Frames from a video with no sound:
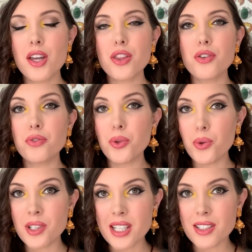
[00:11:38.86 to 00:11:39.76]
The
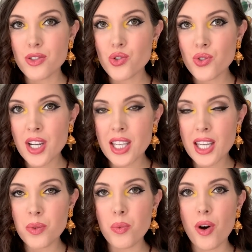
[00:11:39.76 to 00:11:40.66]
fluoridated
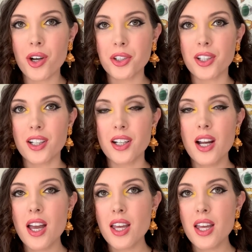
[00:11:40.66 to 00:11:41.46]
drinking water,